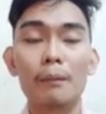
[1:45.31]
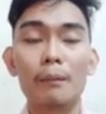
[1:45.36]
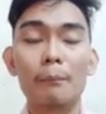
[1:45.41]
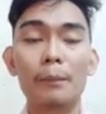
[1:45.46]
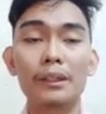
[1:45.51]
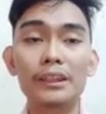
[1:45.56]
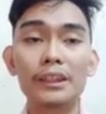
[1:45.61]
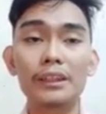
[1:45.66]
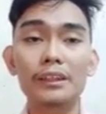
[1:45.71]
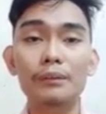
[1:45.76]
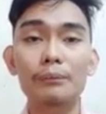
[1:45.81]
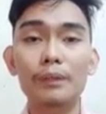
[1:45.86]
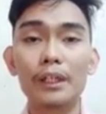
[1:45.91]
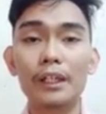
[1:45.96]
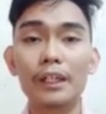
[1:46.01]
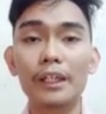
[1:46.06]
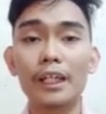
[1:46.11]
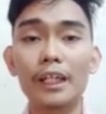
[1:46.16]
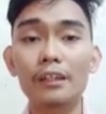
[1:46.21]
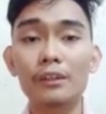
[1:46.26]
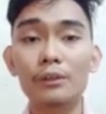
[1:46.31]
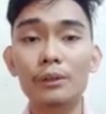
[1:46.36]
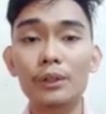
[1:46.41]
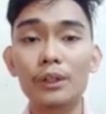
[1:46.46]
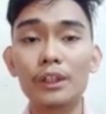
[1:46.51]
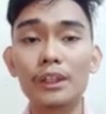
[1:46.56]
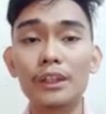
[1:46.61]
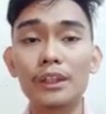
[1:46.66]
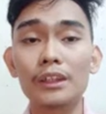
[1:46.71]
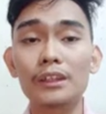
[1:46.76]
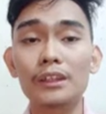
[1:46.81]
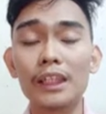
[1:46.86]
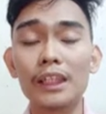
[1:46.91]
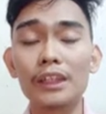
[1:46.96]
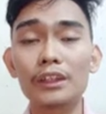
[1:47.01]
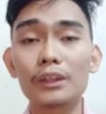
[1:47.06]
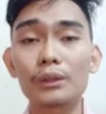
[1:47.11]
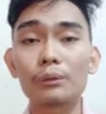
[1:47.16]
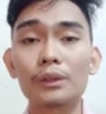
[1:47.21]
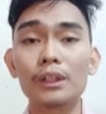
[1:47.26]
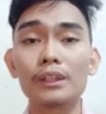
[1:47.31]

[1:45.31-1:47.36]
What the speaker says: But since we are under the stage 2,